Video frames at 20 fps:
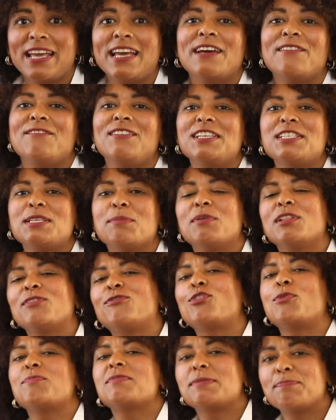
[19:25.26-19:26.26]
Visible
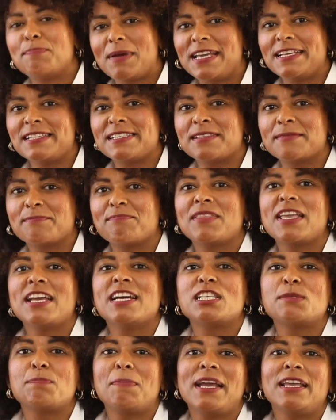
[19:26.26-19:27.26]
from space.
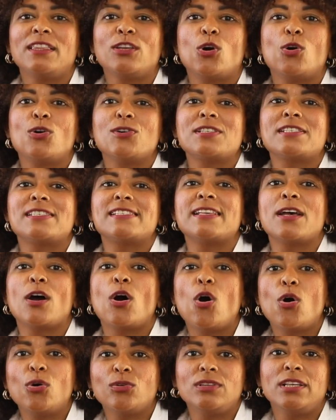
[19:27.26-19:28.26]
Spain hosts the
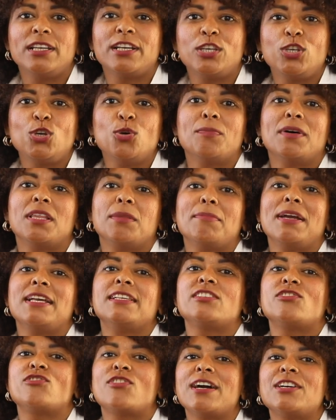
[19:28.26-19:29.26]
only human-made
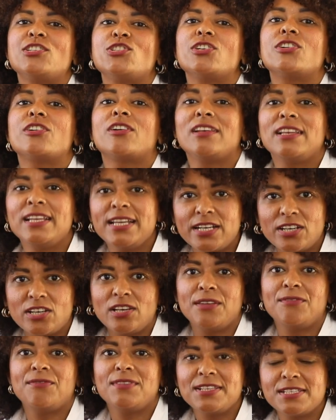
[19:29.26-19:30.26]
structure
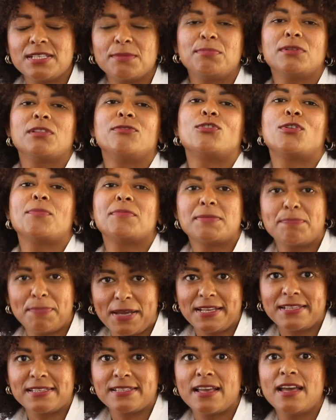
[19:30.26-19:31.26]
clearly visible from
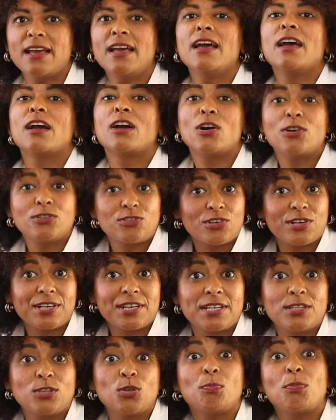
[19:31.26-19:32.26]
space.
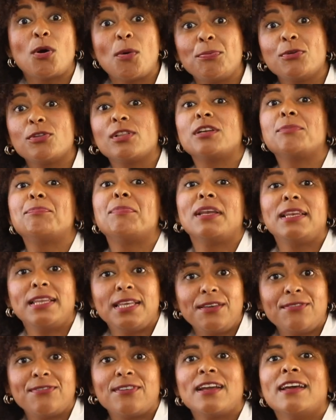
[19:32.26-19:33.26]
Contrary to popular
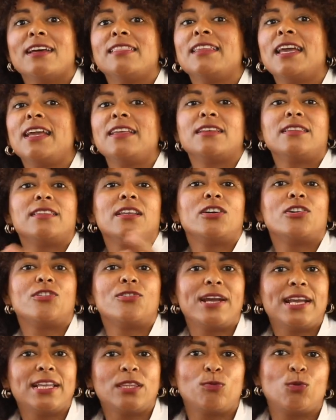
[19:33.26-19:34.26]
belief, neither the
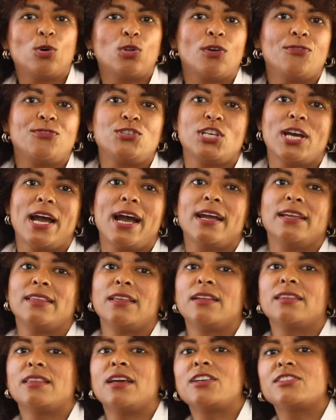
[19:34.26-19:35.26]
Great Wall of
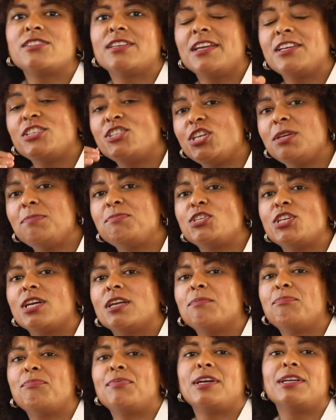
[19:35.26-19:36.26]
China nor the
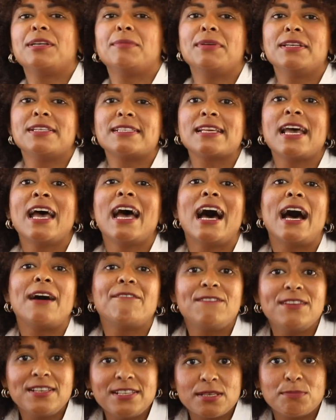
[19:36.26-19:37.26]
Egyptian pyramids are
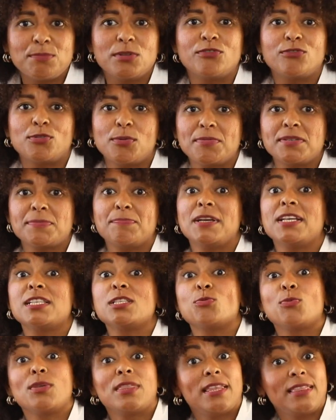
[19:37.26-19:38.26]
visible from
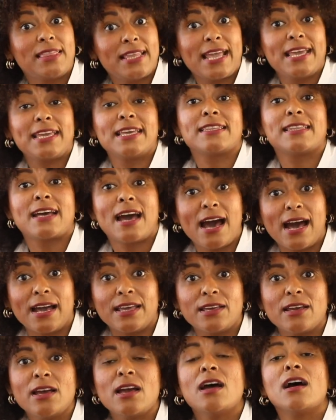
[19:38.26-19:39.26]
space with the naked eye.